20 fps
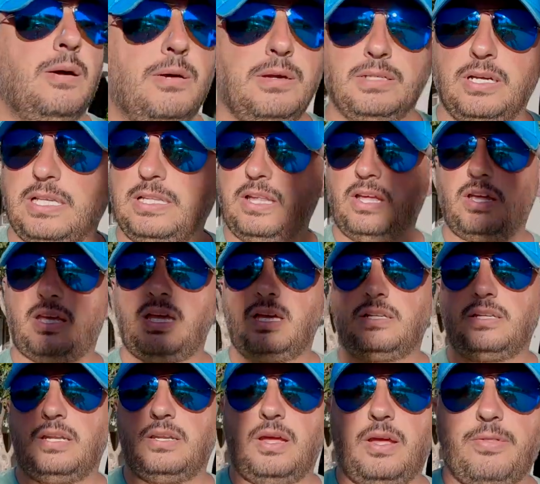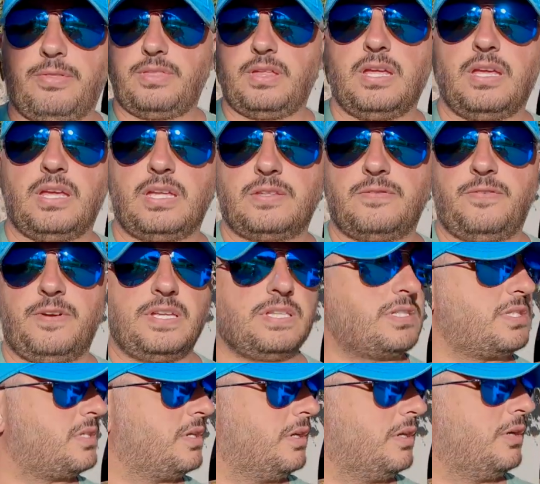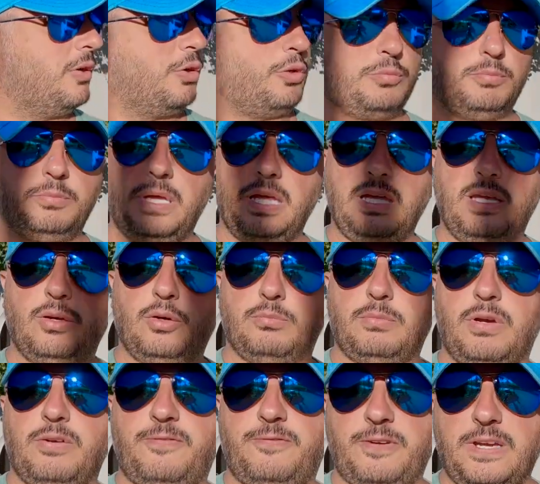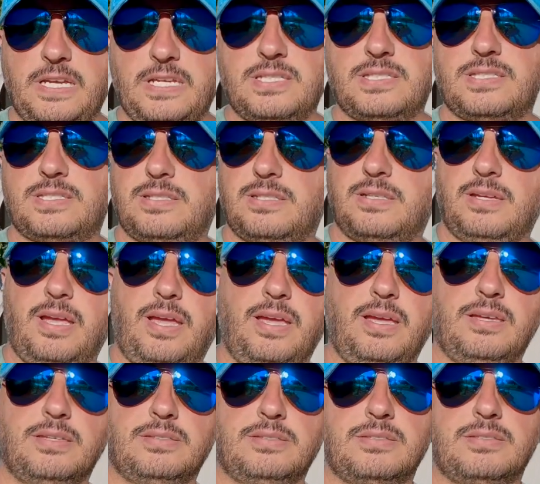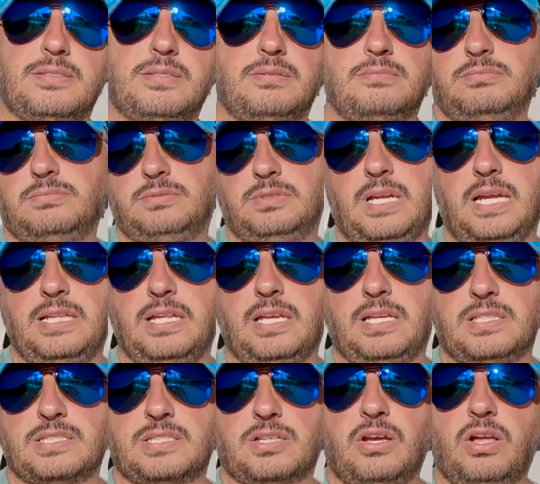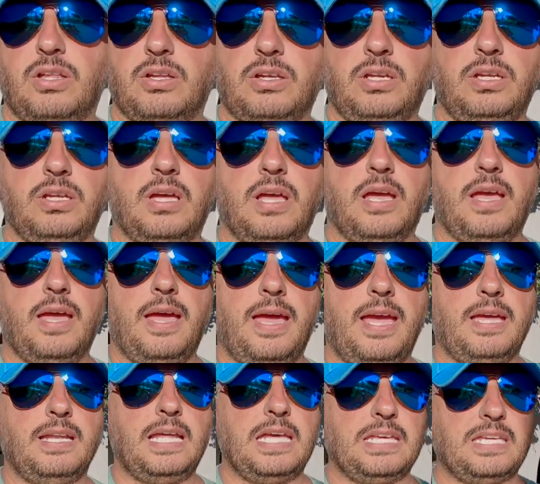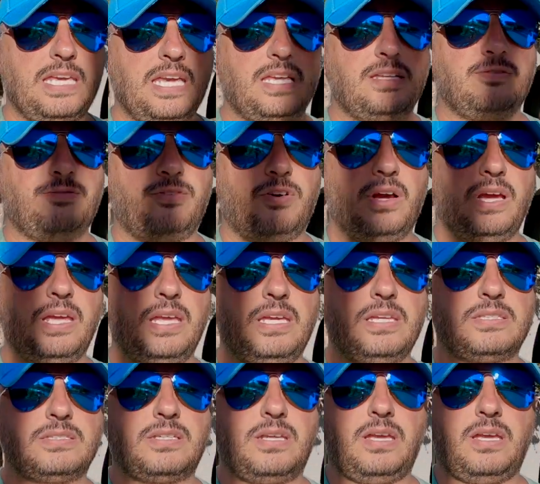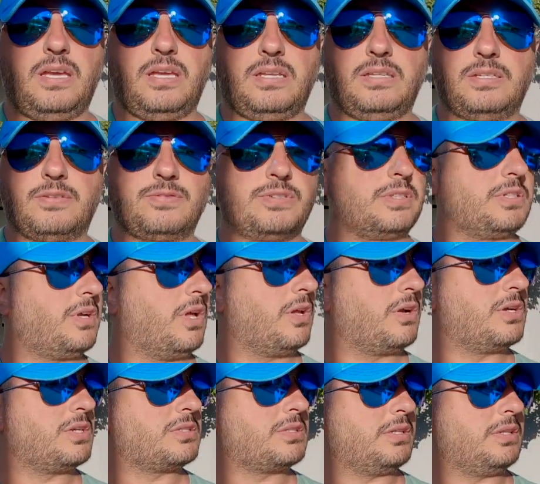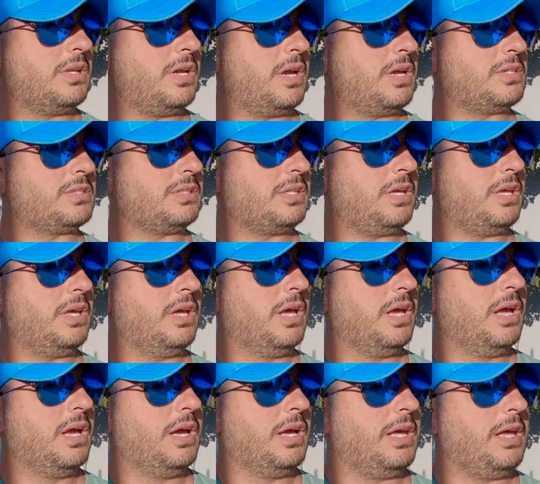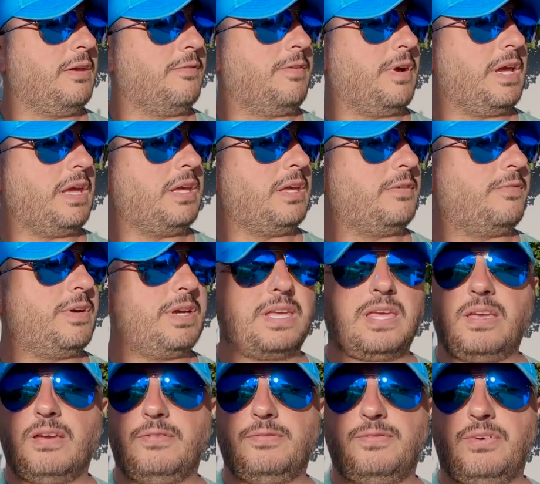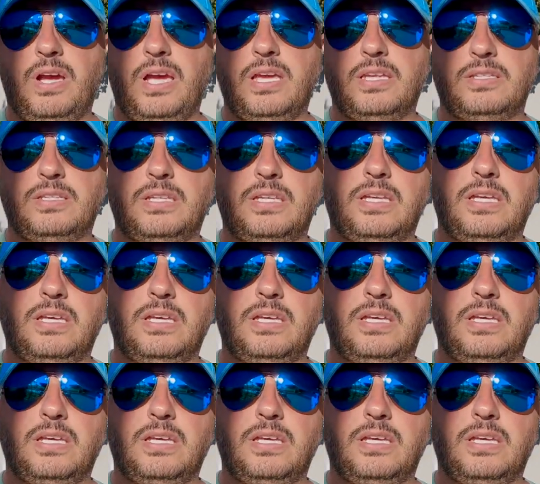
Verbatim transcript: well, I like it and I think it fits on me, on my face, and I like its color. And I can find different colors, and actually if I can find